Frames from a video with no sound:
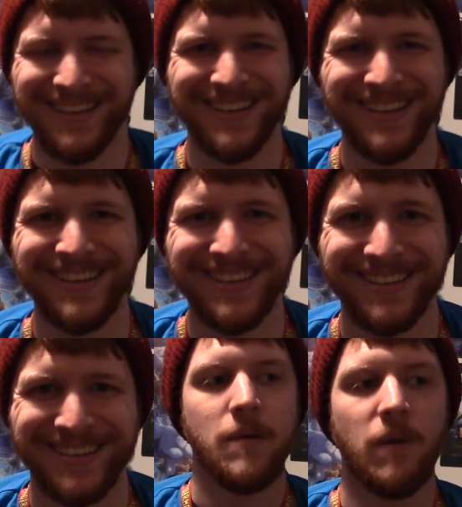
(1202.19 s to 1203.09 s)

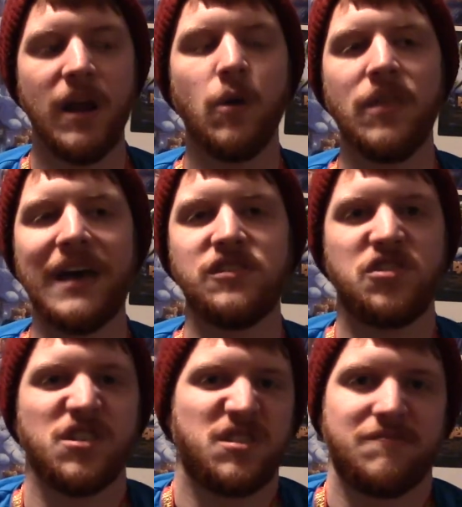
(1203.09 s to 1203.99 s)
But anyway, that's
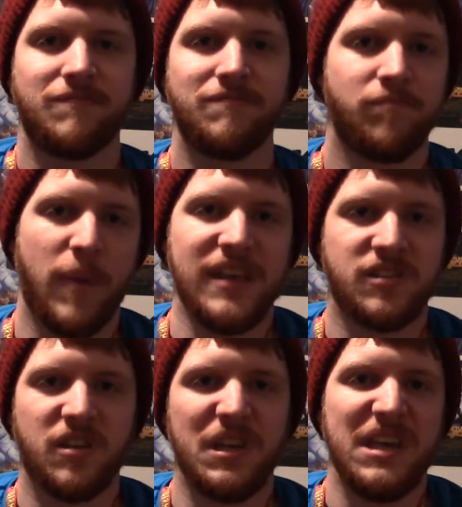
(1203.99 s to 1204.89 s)
just
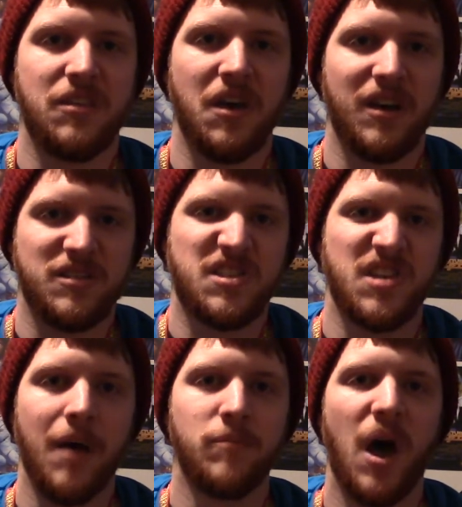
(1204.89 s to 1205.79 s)
basically the
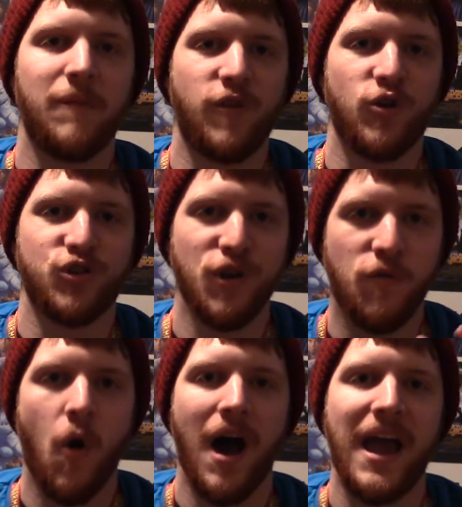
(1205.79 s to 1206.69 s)
summed up version of
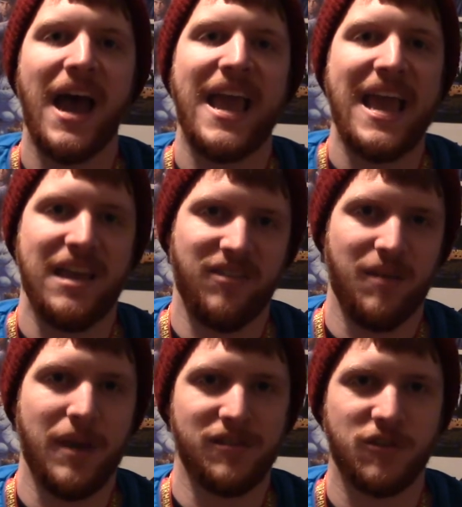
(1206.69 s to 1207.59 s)
why I hate The
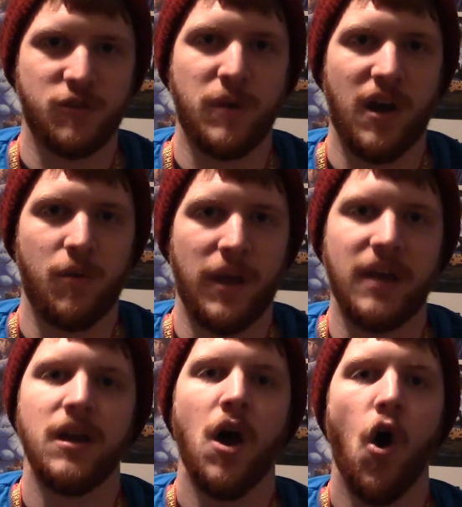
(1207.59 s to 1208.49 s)
Amazing
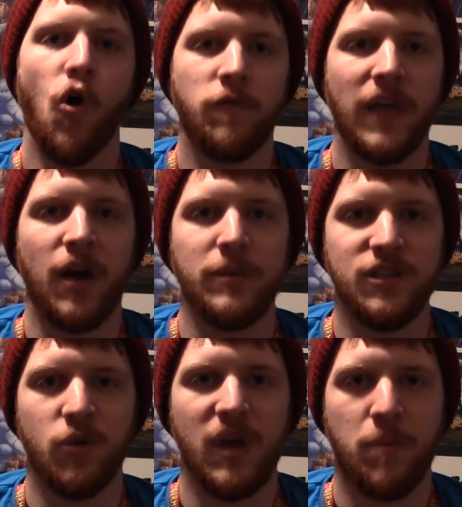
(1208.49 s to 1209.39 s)
Spider-Man. Hopefully I'll be
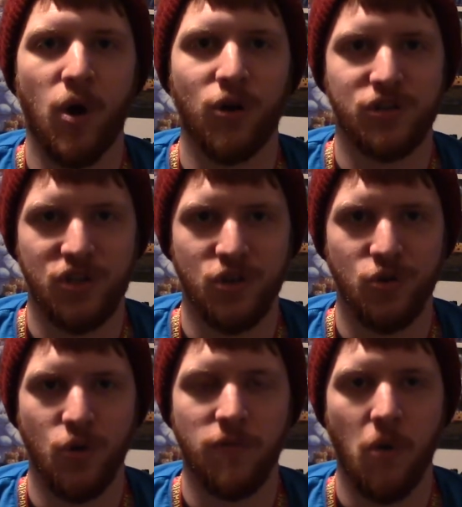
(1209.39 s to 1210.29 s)
doing a part
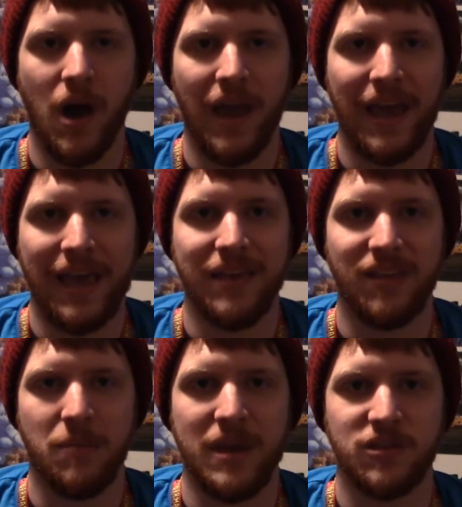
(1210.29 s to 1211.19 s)
2 of why I hate
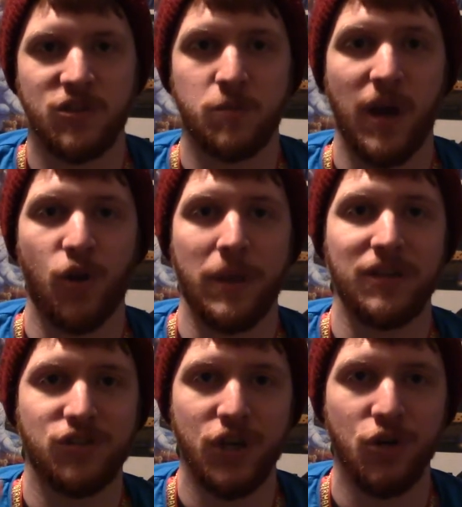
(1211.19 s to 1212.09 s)
The Amazing
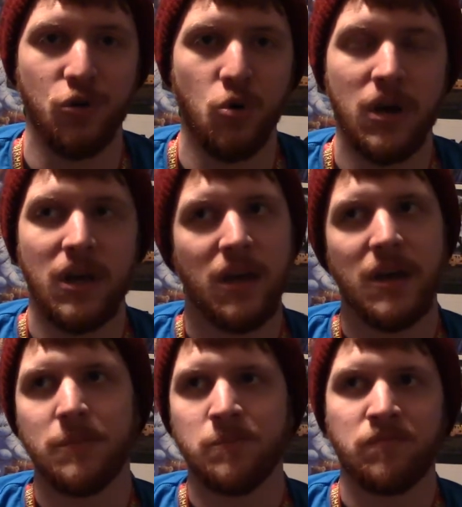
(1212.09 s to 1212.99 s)
Spider-Man
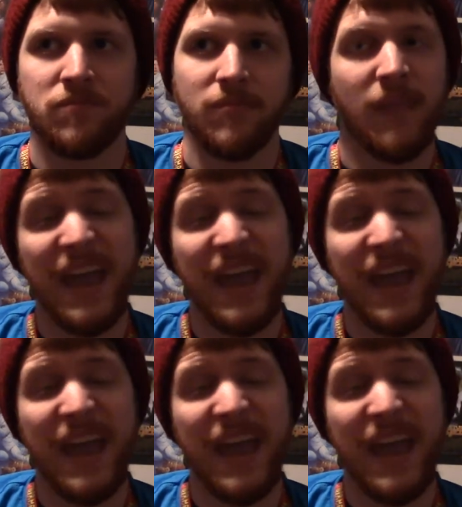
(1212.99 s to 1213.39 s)
2.